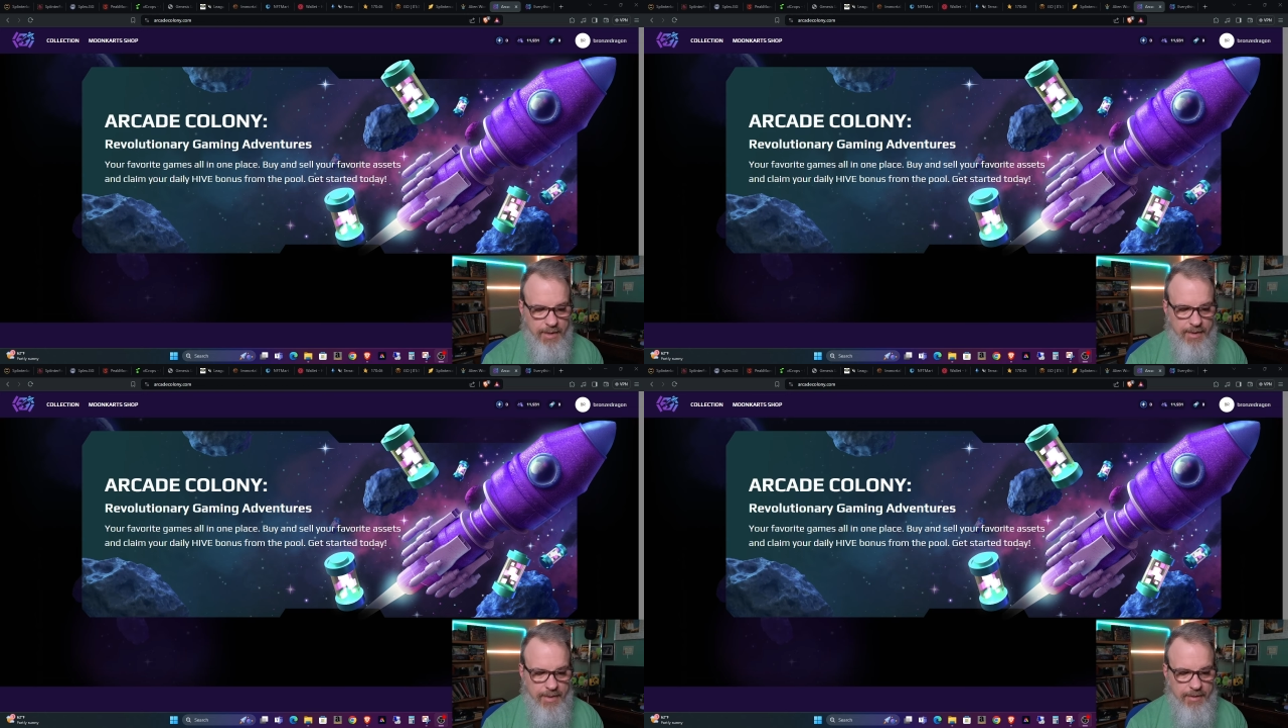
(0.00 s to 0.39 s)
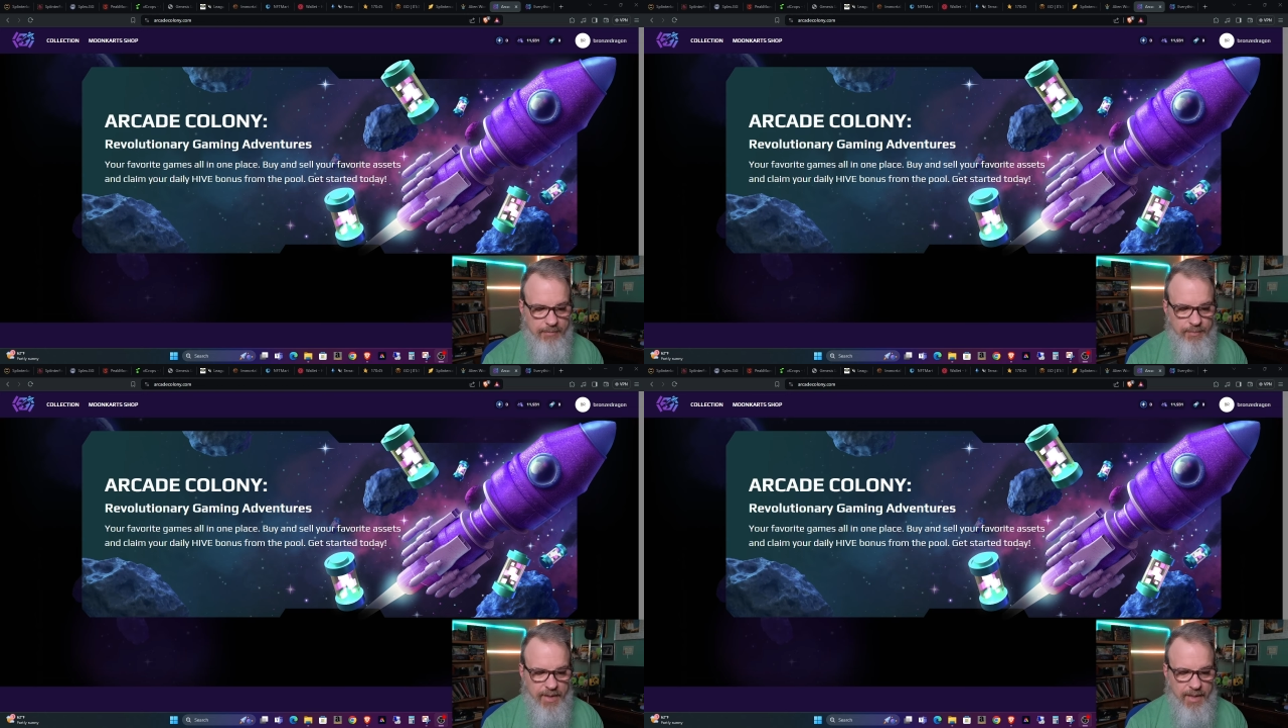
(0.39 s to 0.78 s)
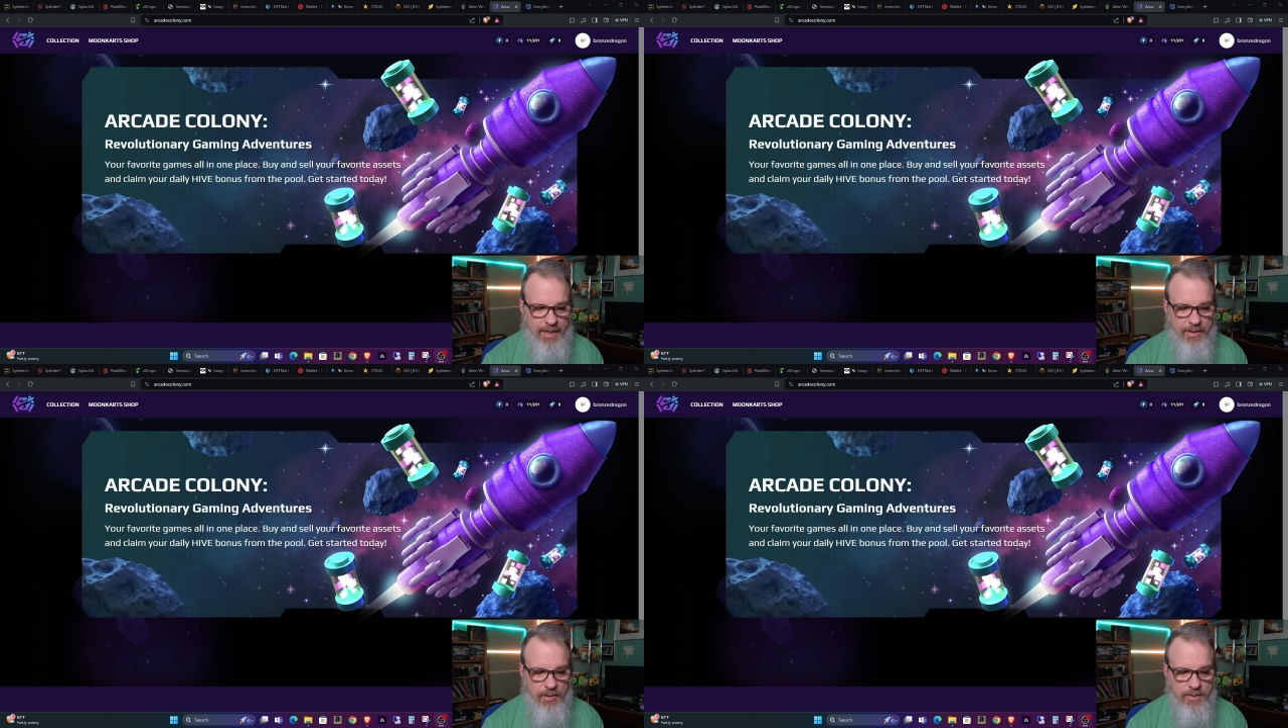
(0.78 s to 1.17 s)
Um,
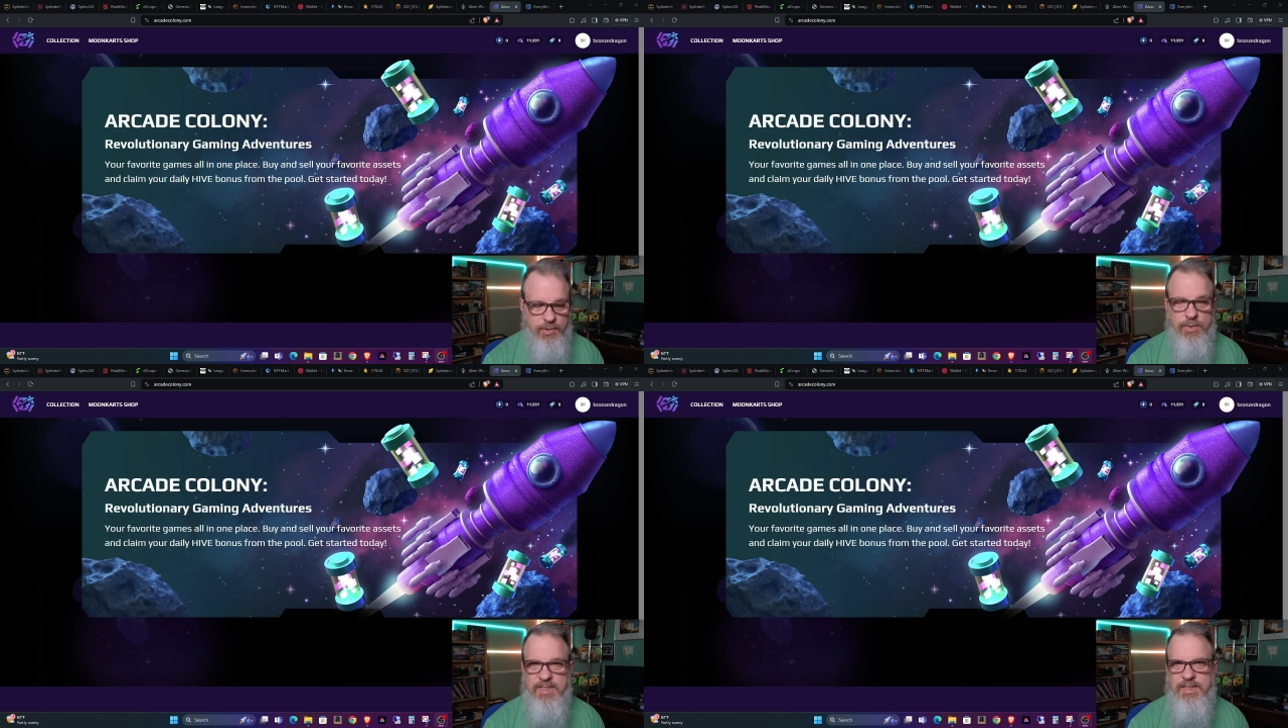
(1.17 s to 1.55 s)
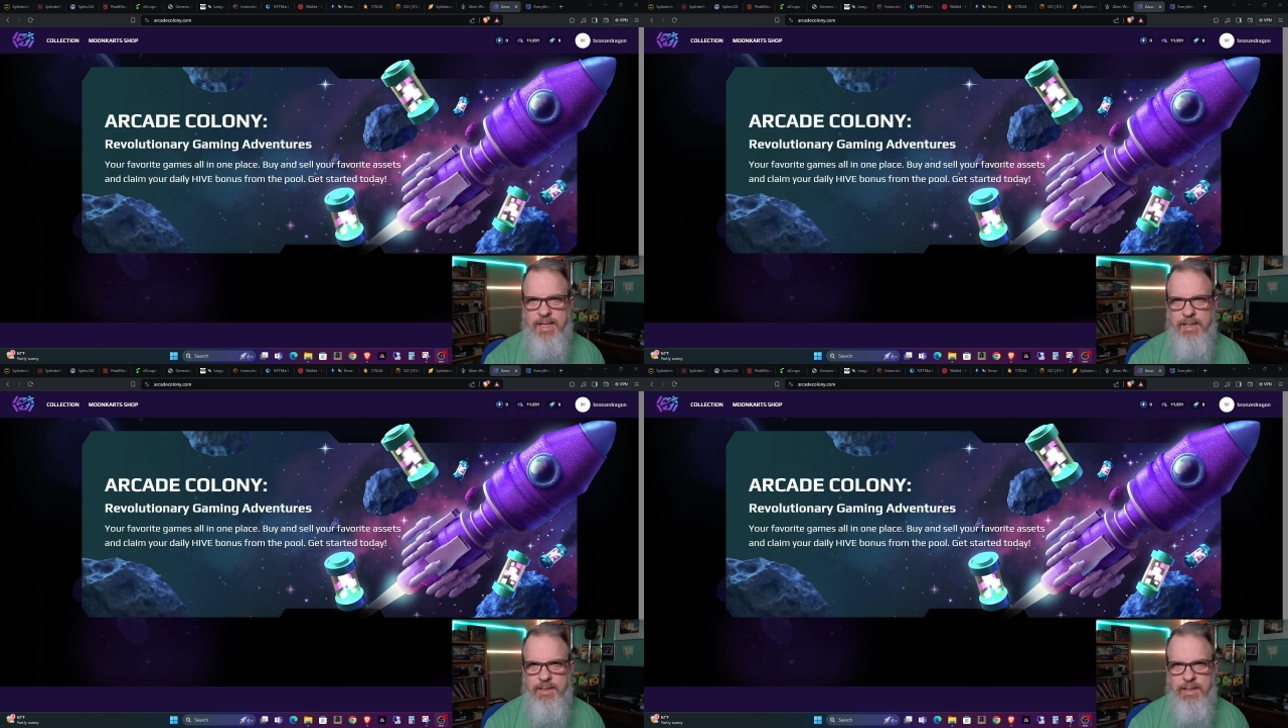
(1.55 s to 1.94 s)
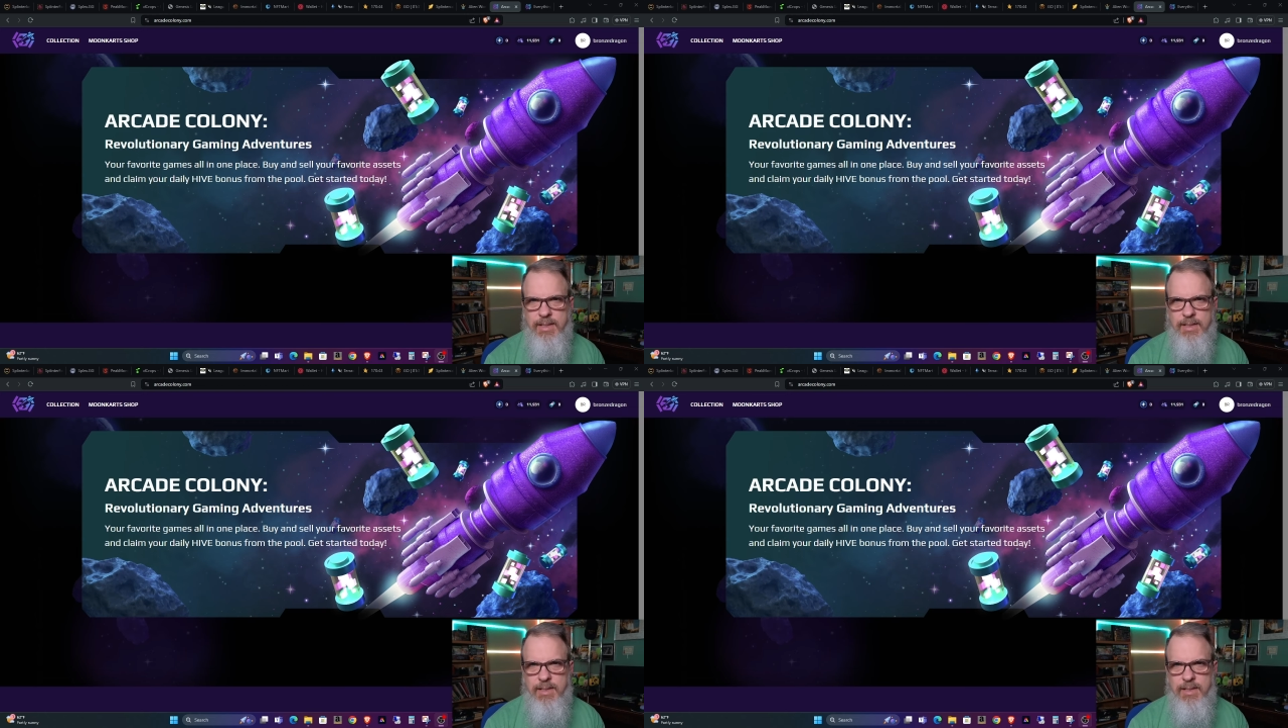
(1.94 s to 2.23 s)
and also the second link